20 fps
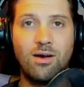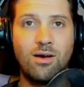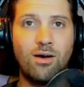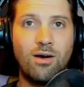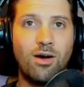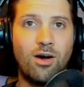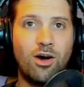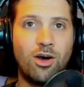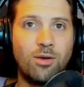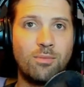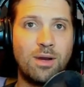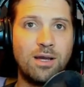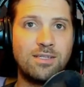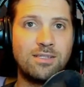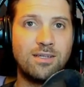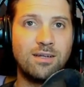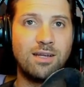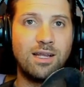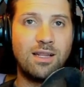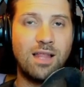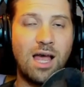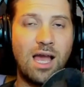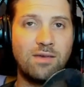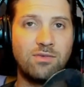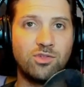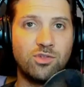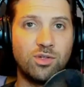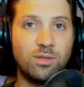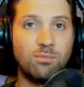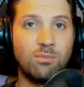on my Sunday live
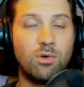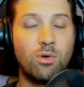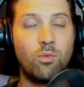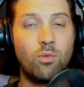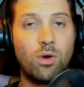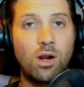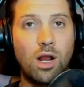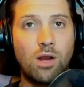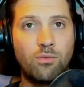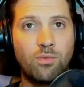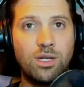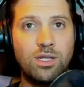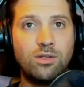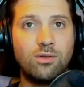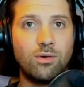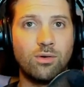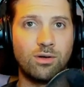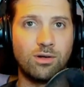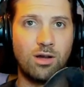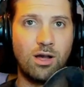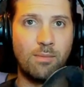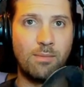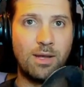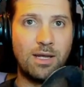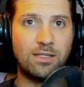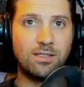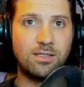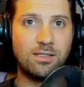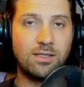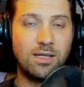stream where I read your
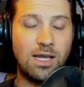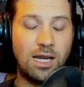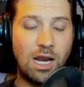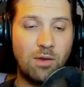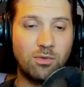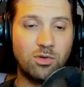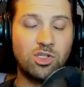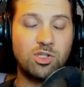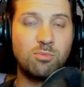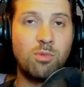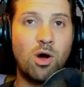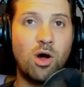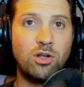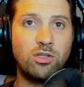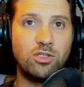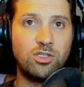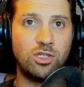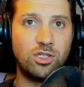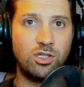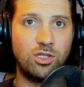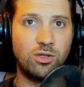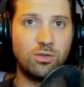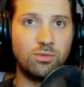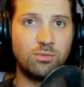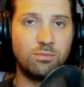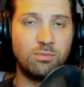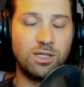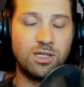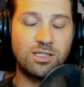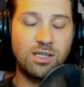comments and I respond to
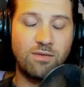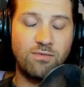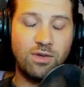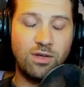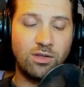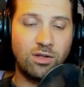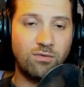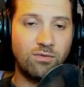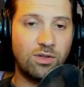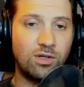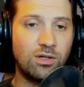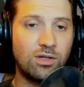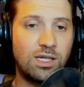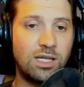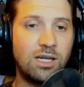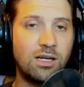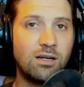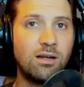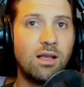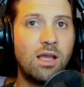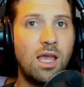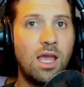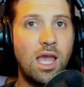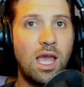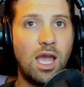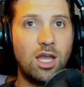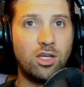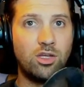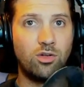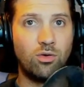you because I feel that if you're here
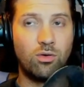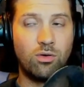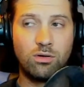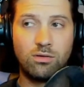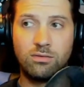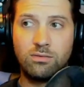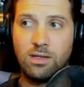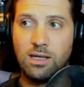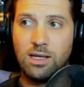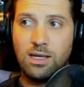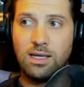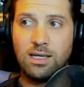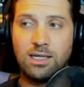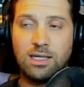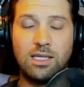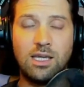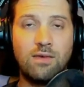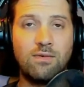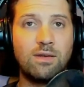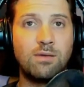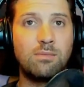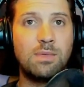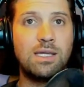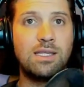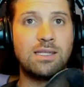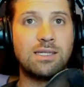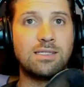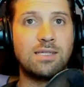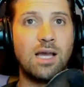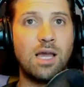and you're giving
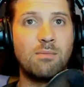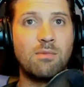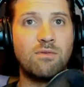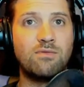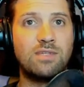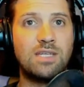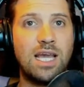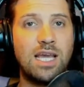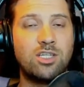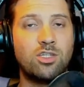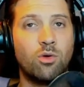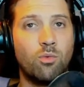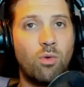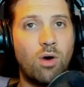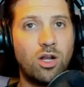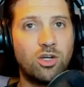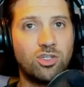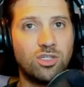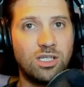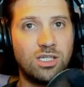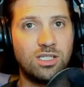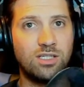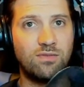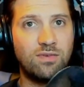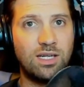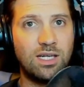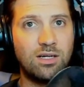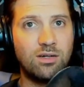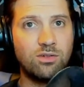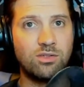me the time of day to watch these
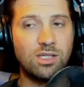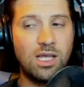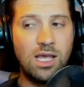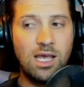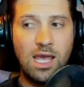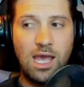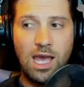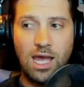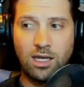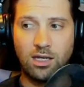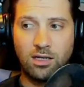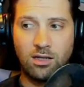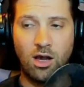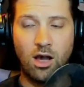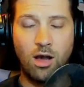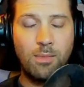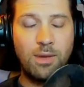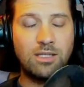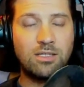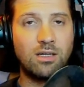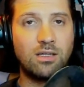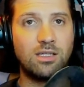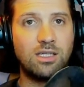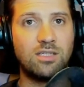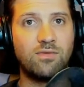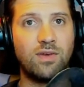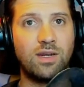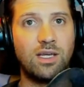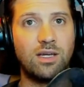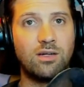videos and comment on
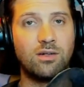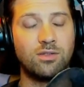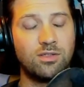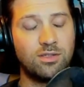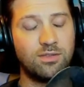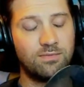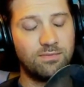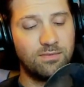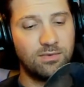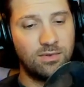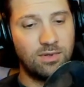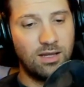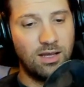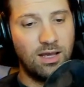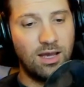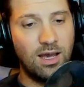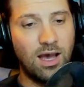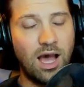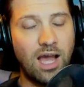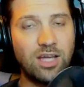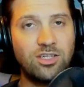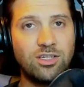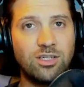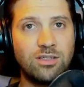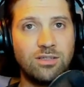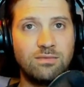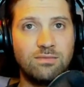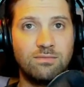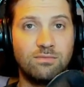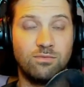these videos, I
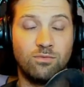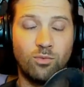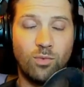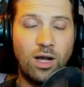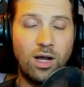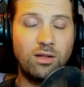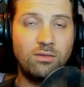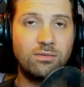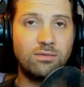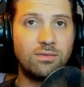should, well,